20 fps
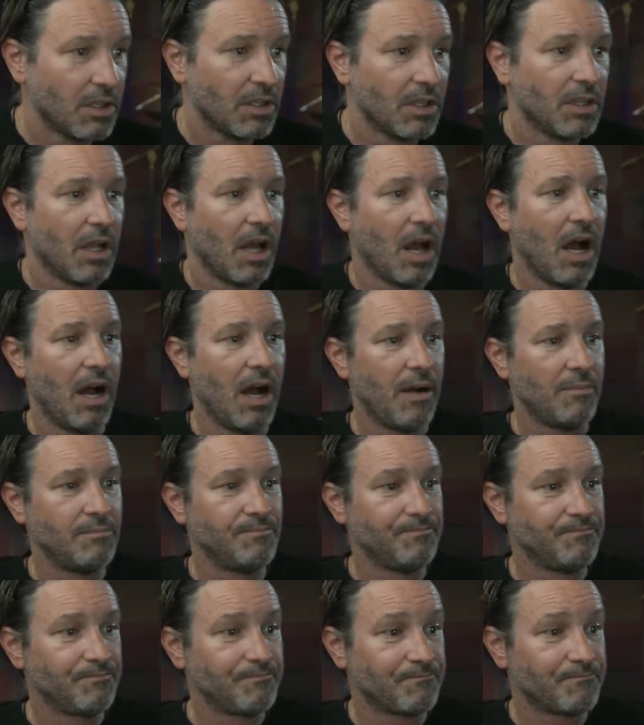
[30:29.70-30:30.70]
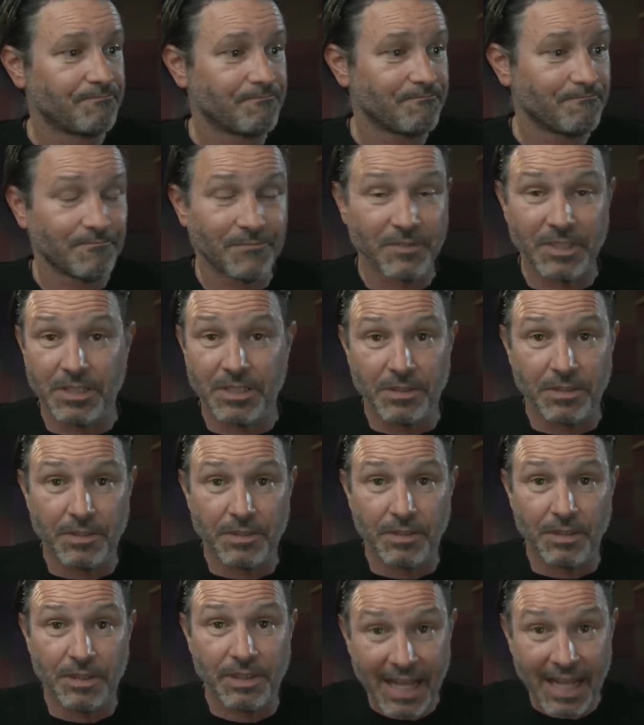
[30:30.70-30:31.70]
Um,
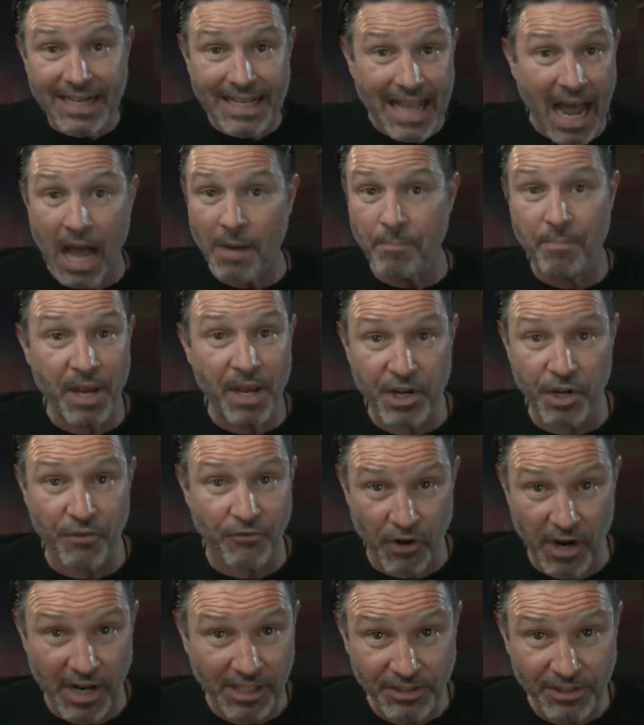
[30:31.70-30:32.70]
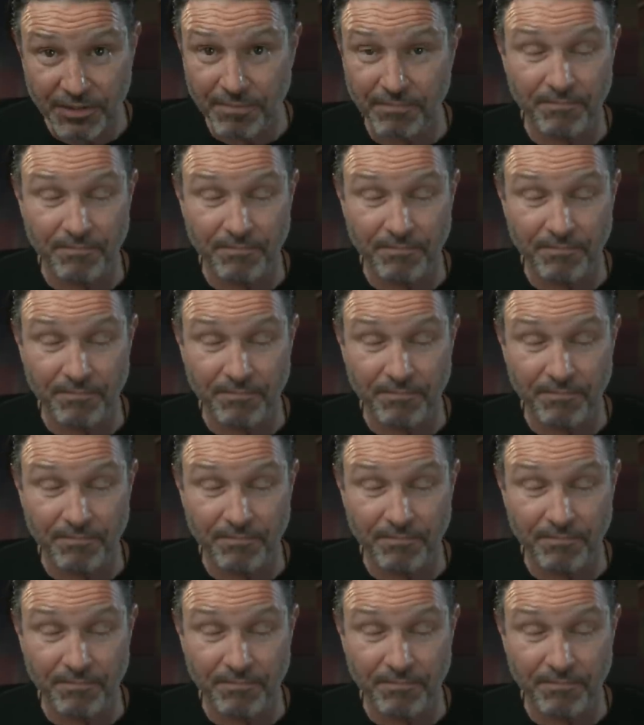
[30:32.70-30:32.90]
let God pick your friends.